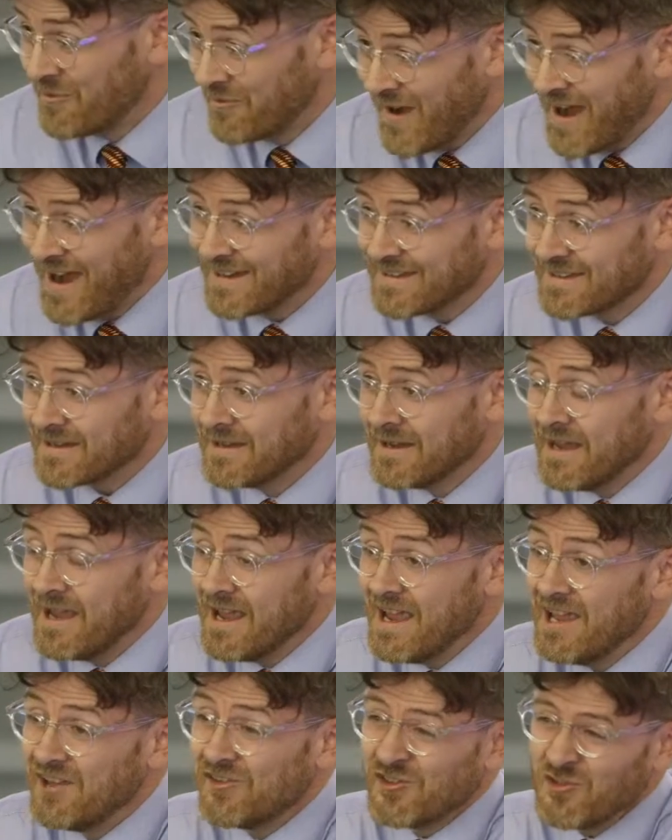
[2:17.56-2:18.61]
fact,
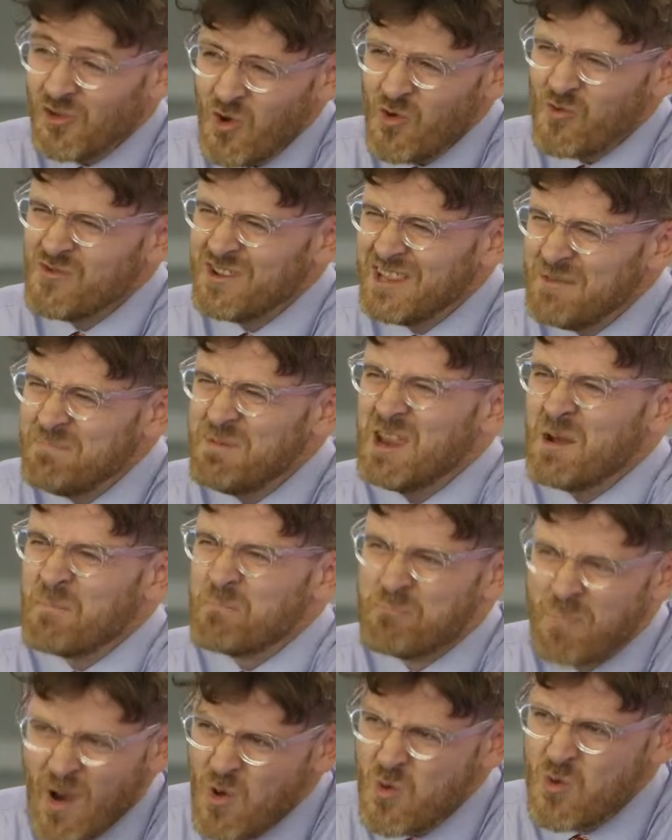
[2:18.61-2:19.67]
it's not really been
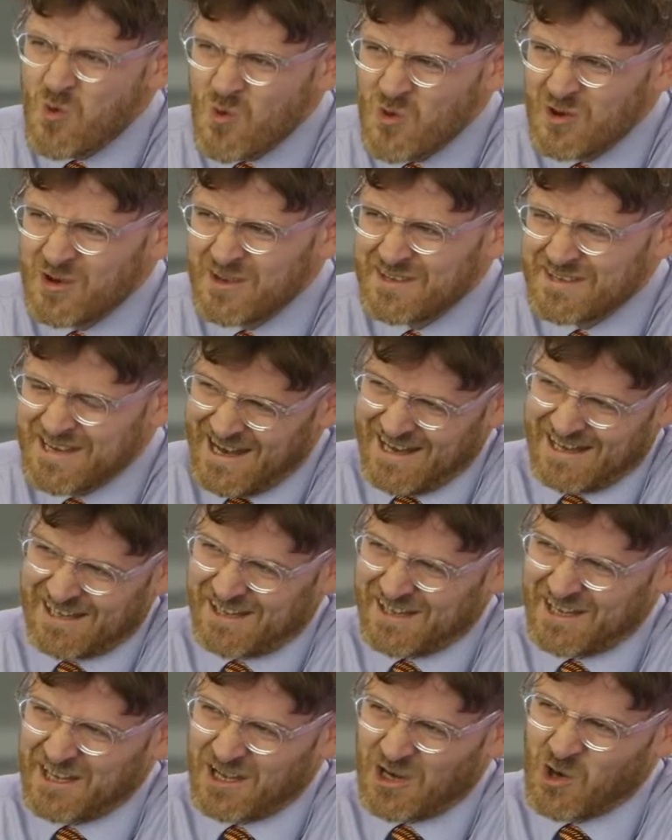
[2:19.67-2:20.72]
about
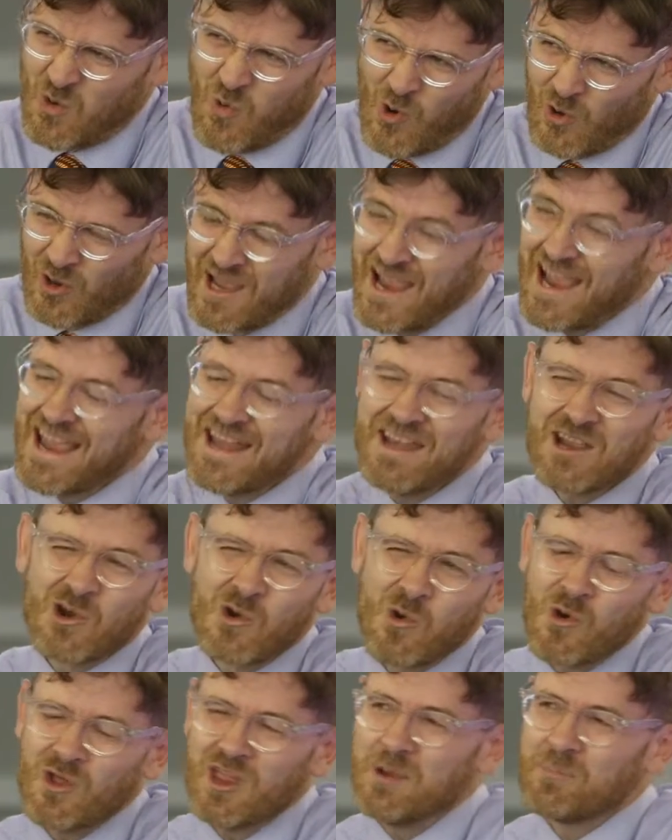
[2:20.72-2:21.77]
tackling inequality.
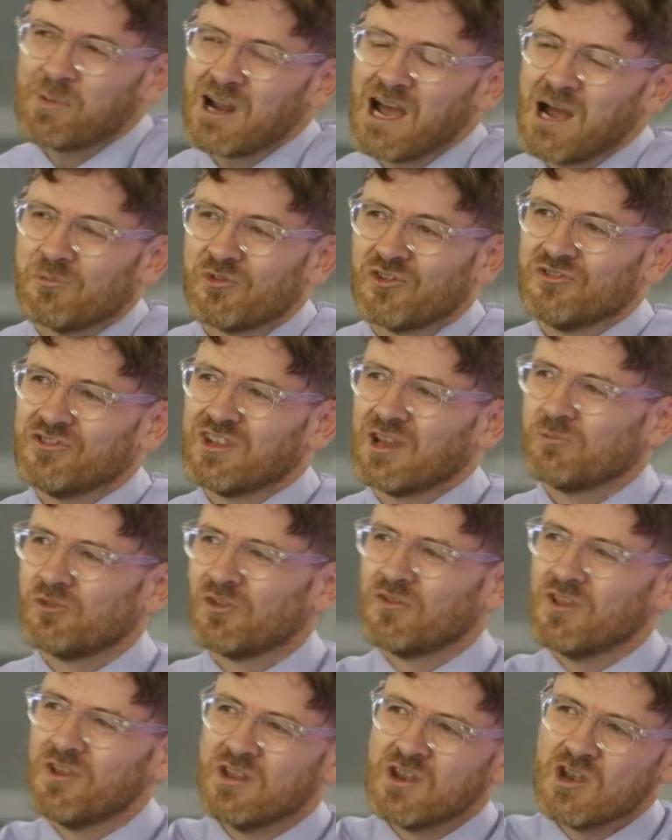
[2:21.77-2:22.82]
Inequality perhaps in terms
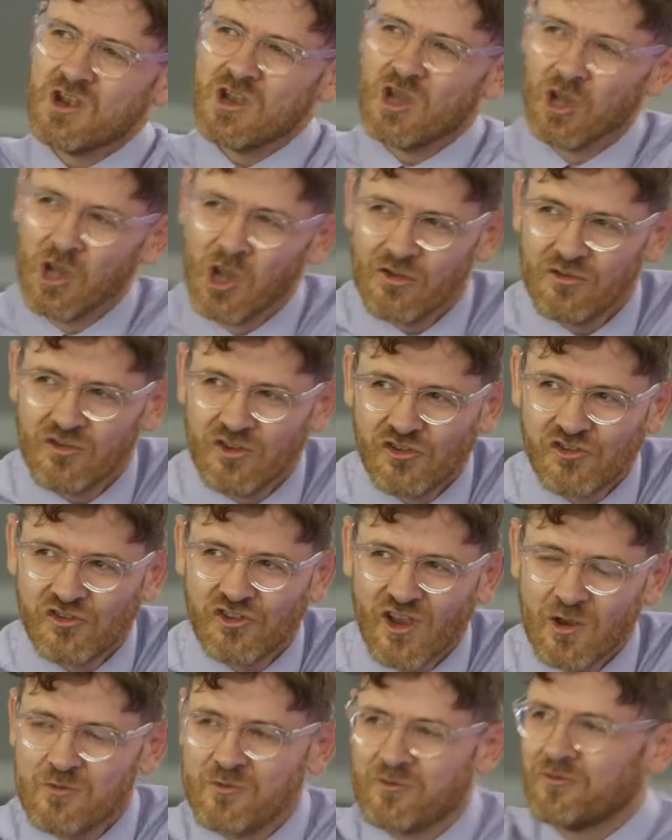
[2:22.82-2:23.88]
of the
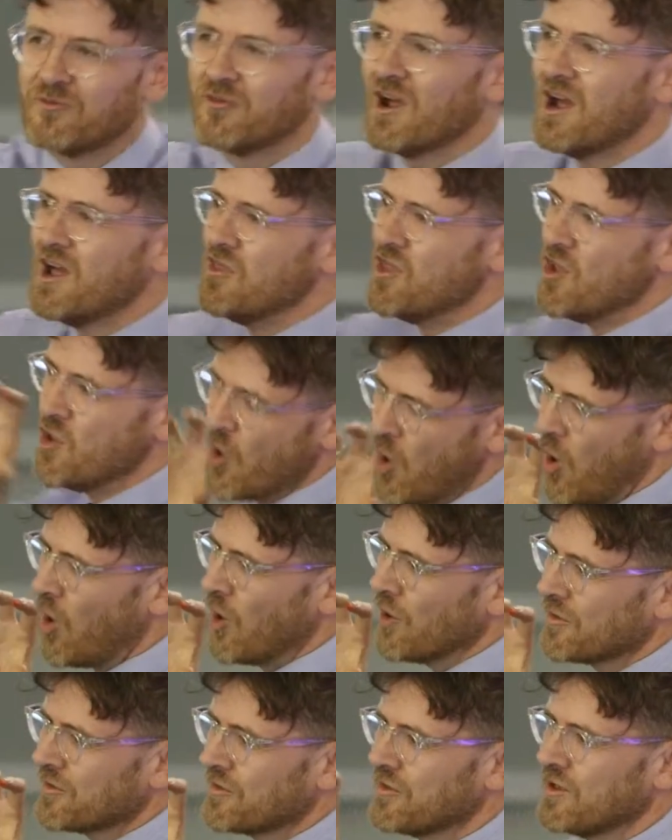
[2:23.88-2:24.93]
south and the
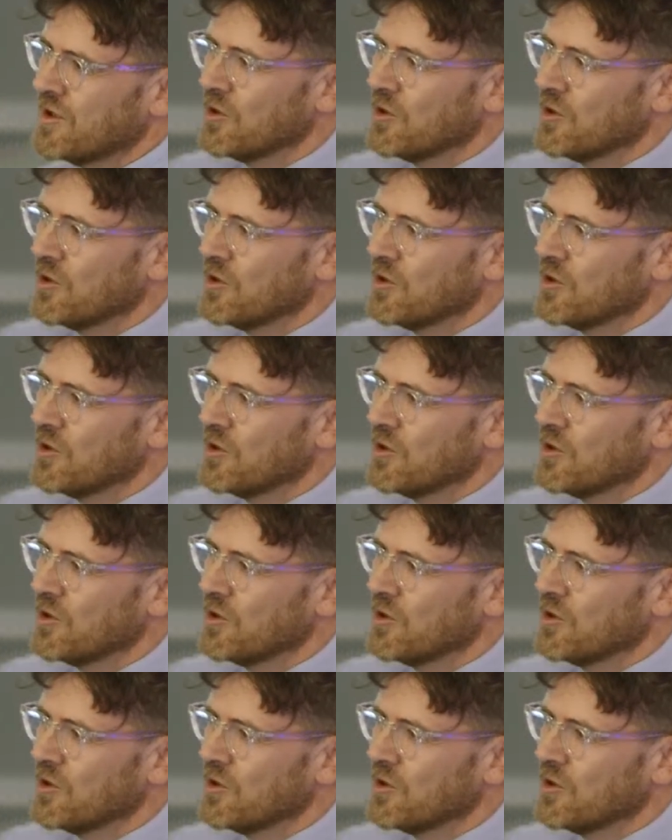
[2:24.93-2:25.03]
north,